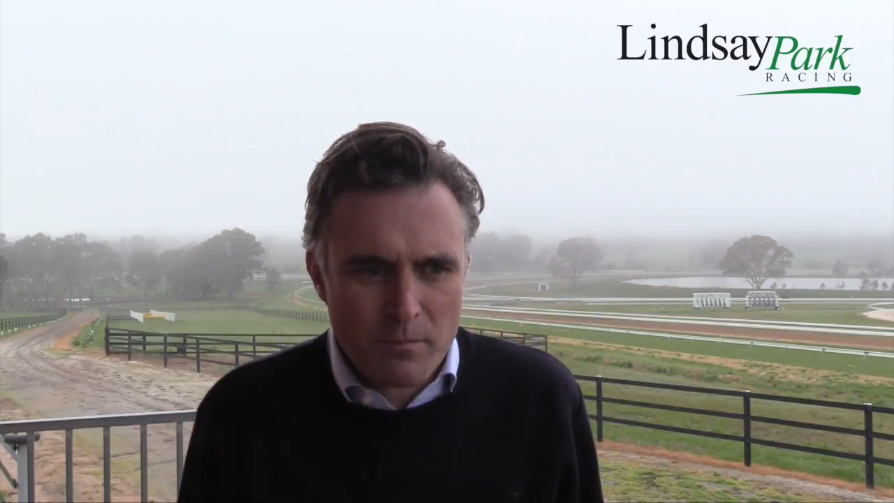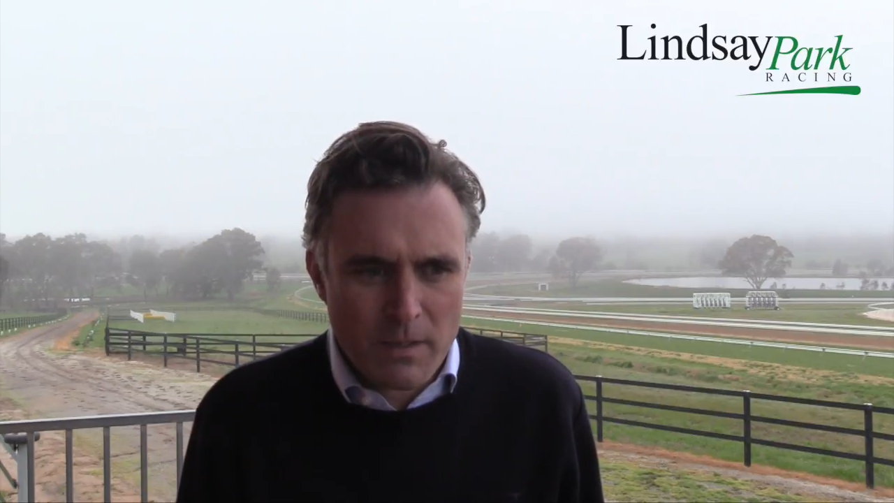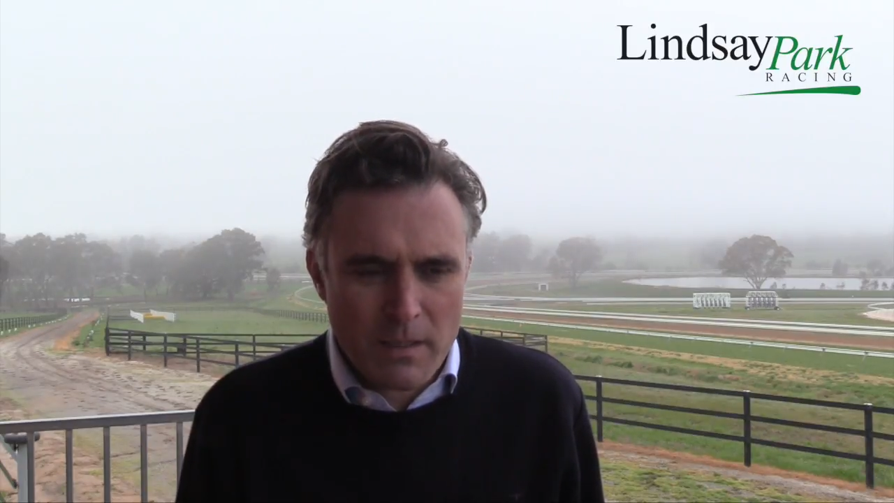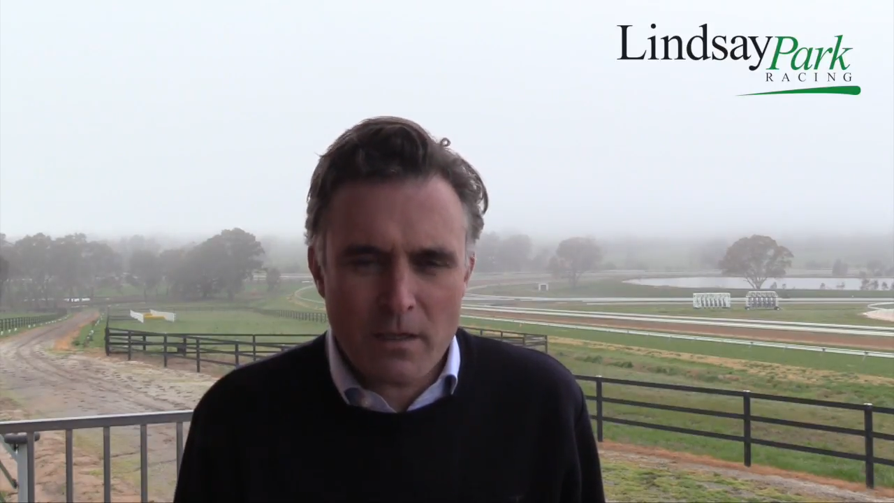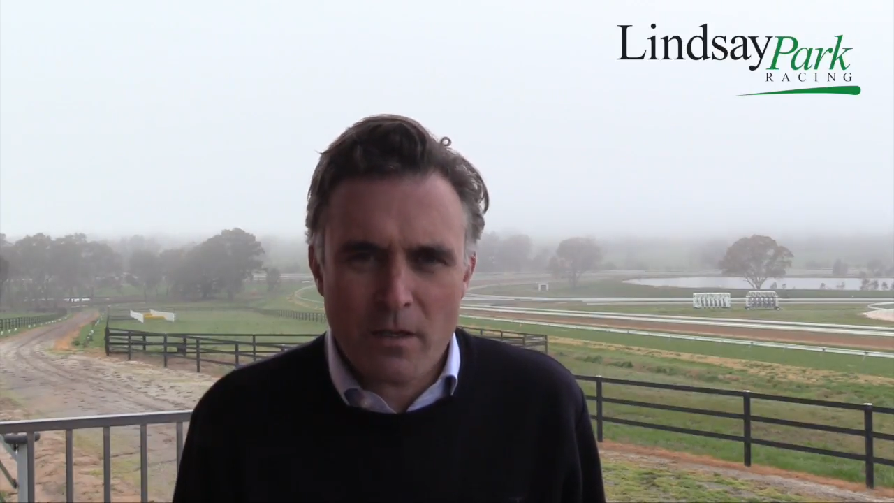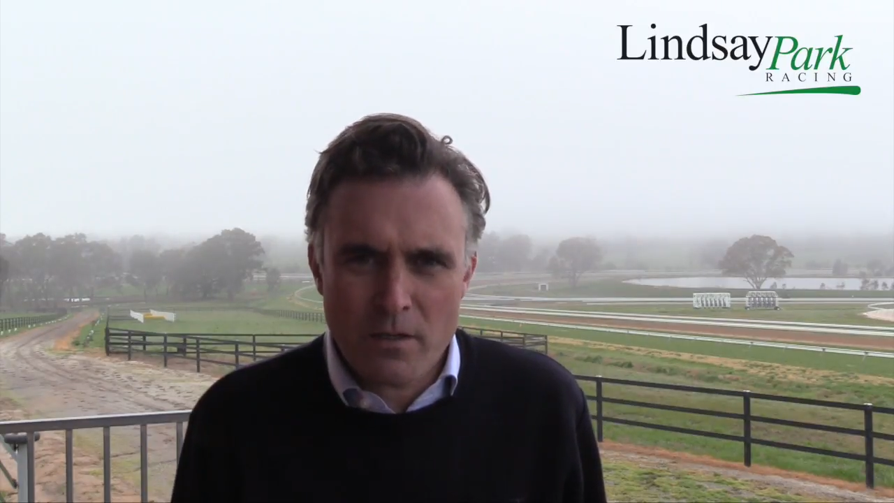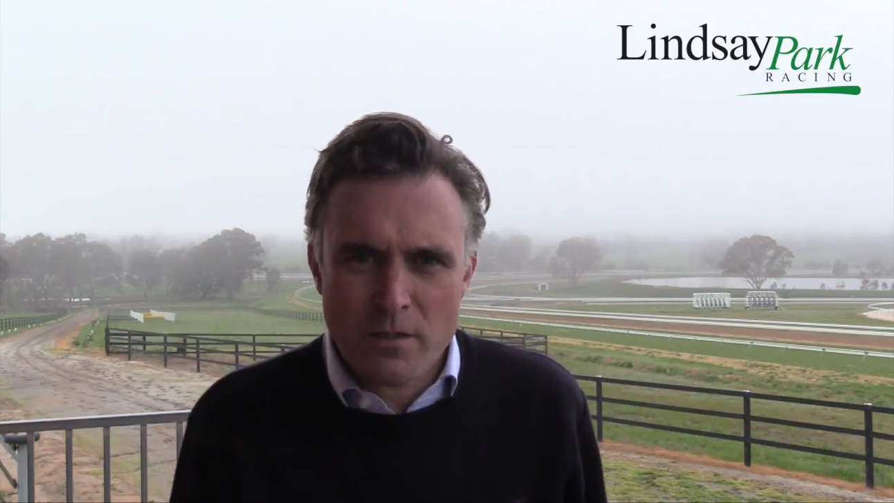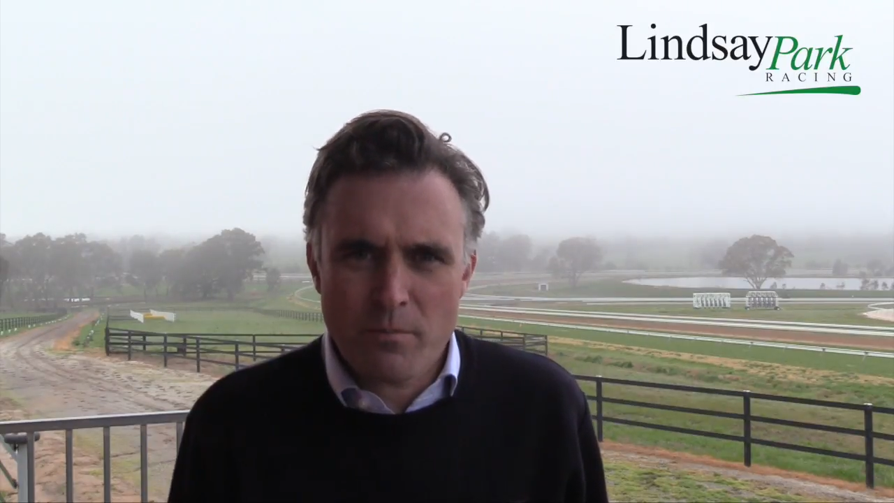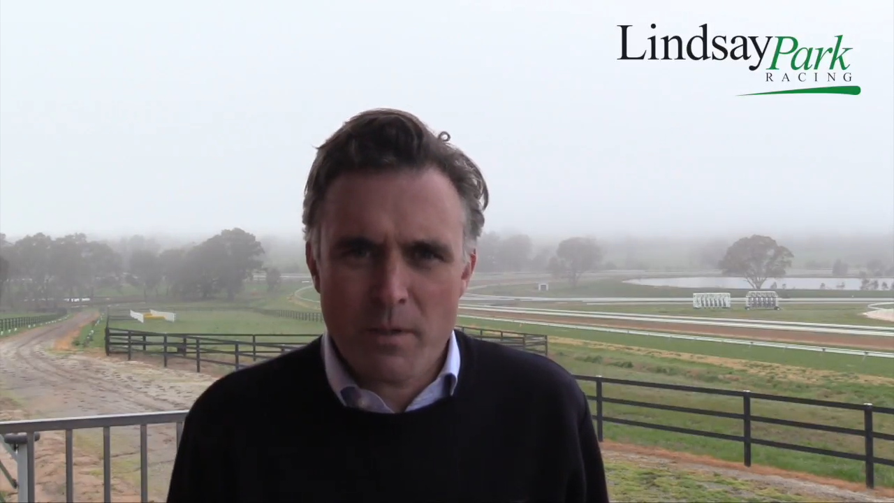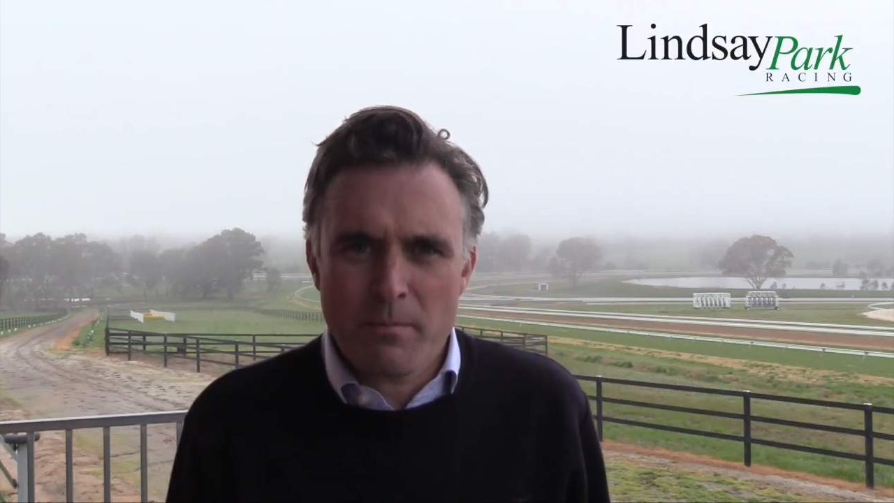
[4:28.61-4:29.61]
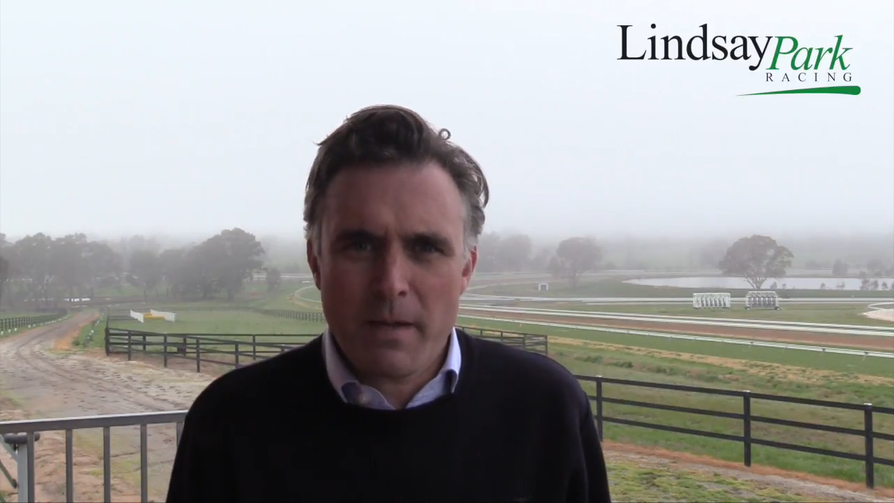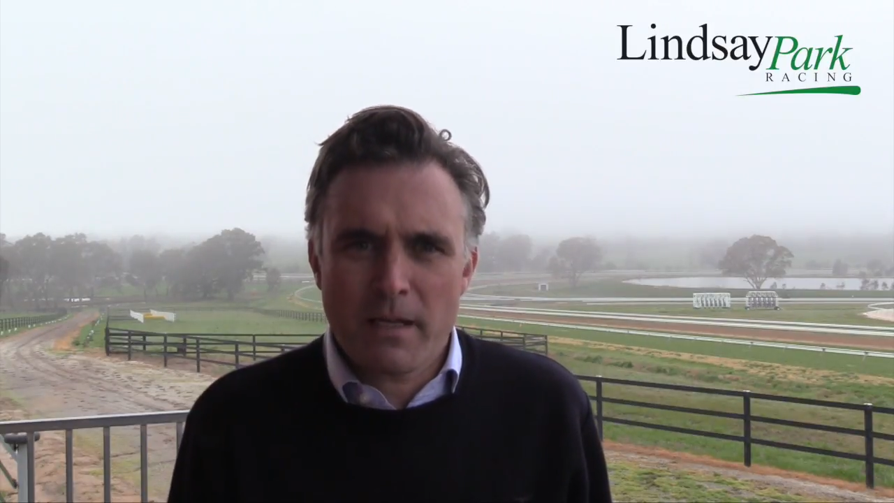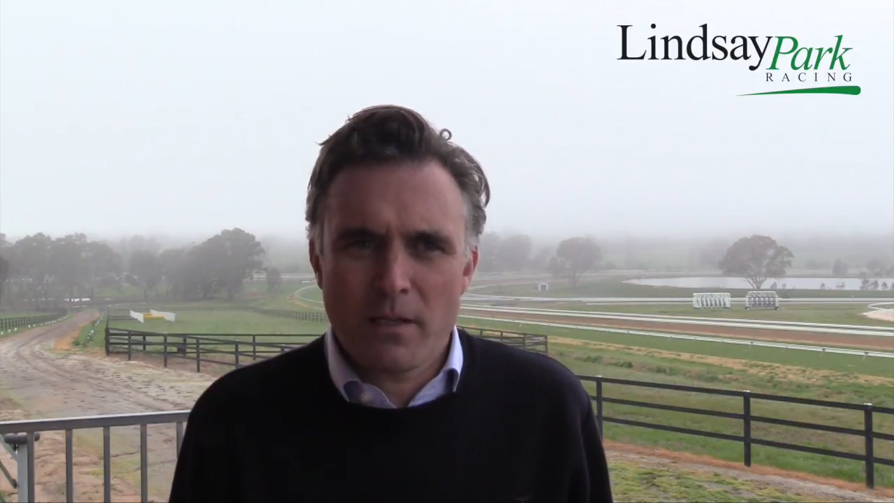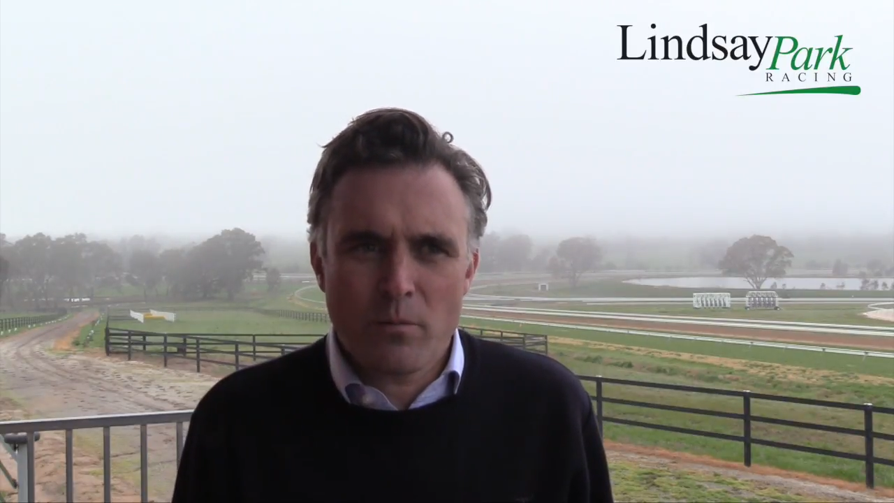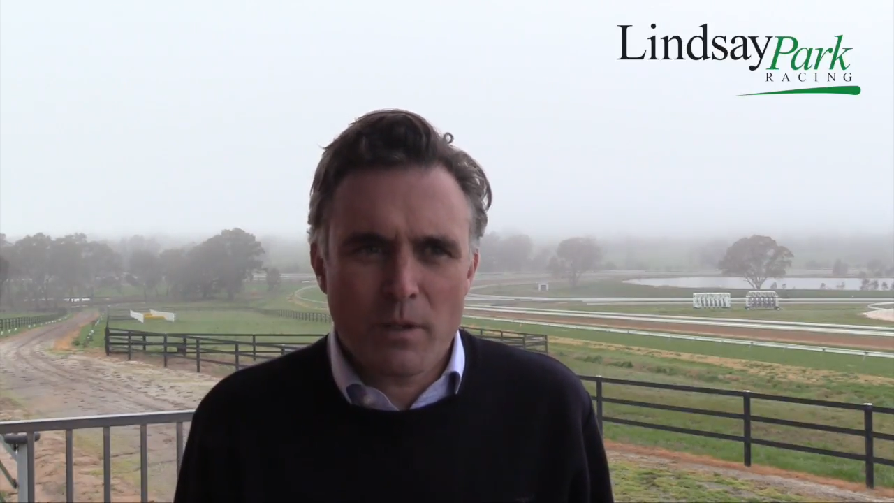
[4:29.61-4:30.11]
getting close to being
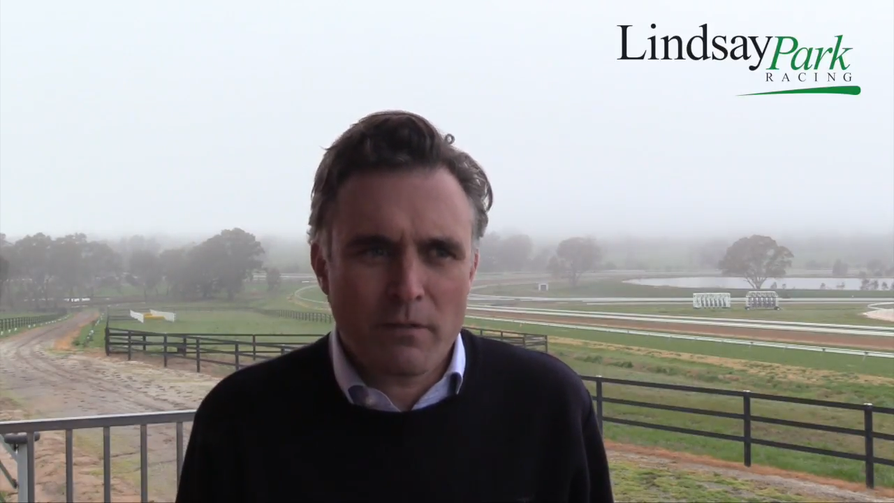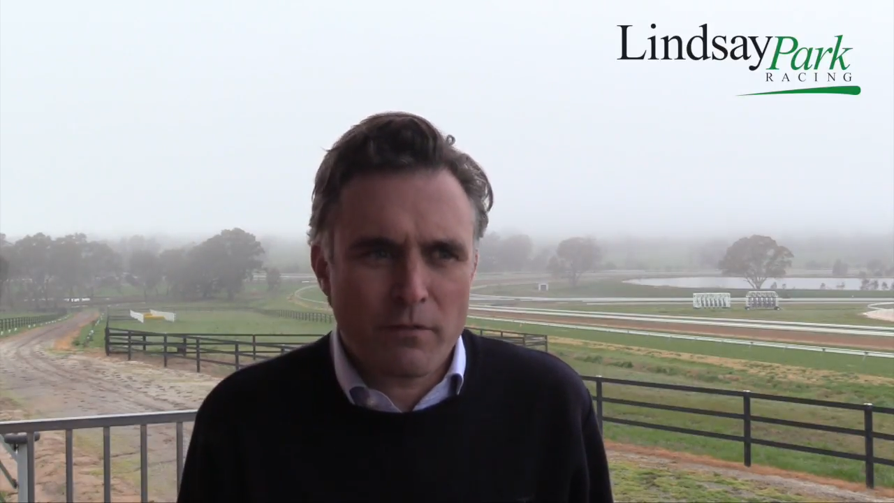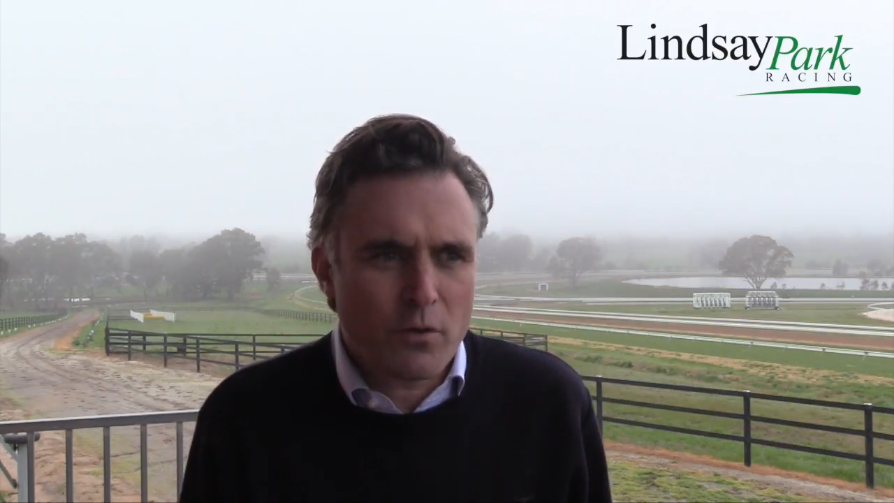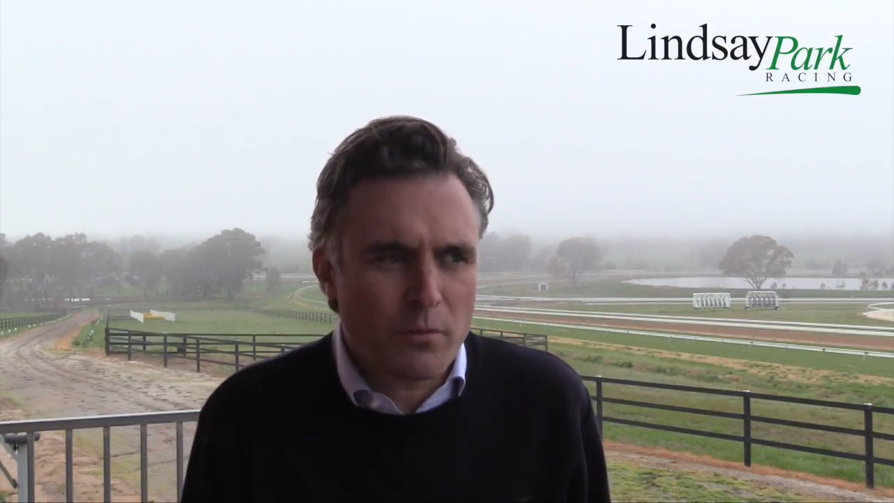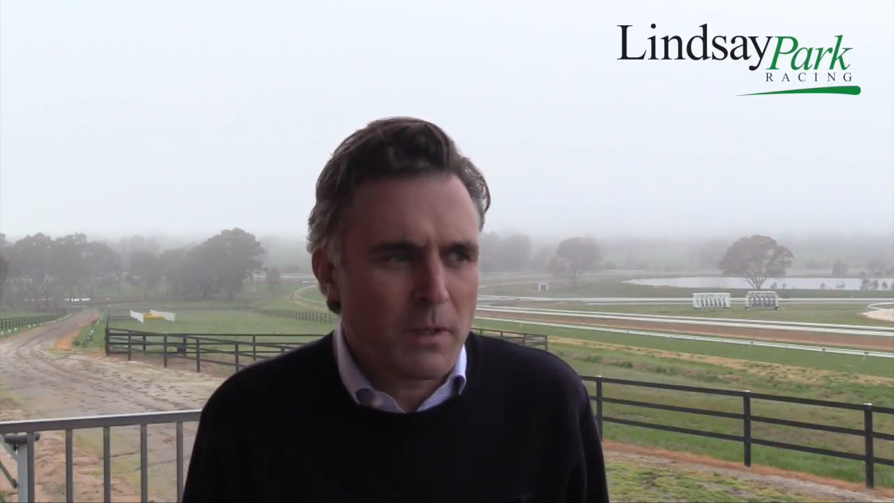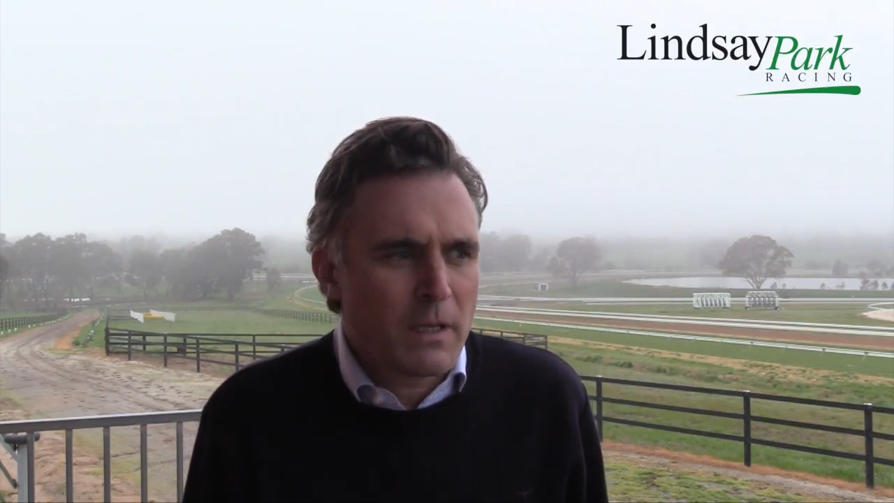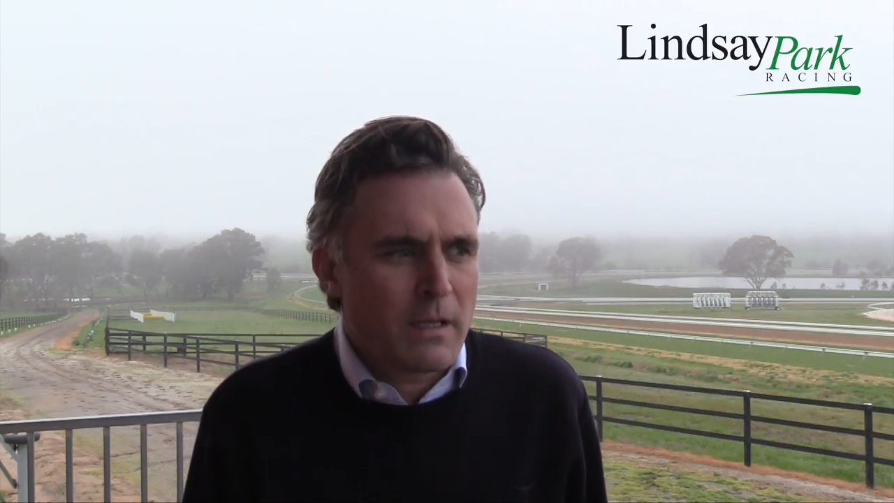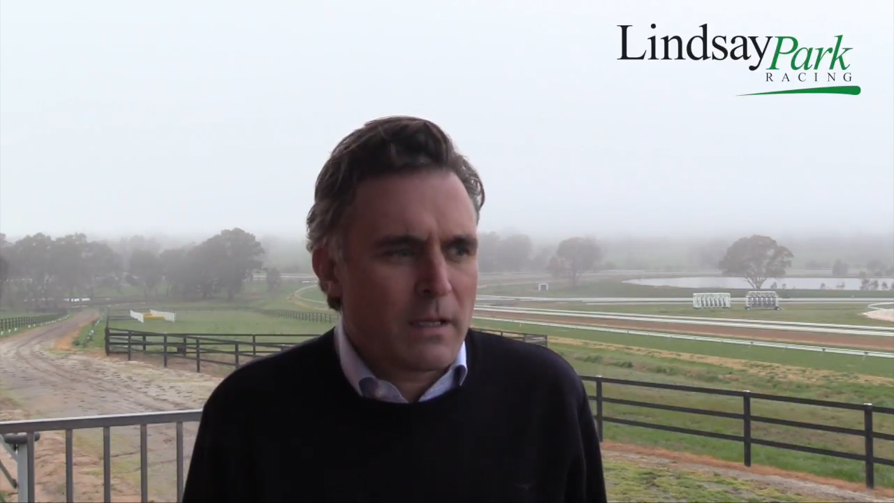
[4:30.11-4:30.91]
back into winning form.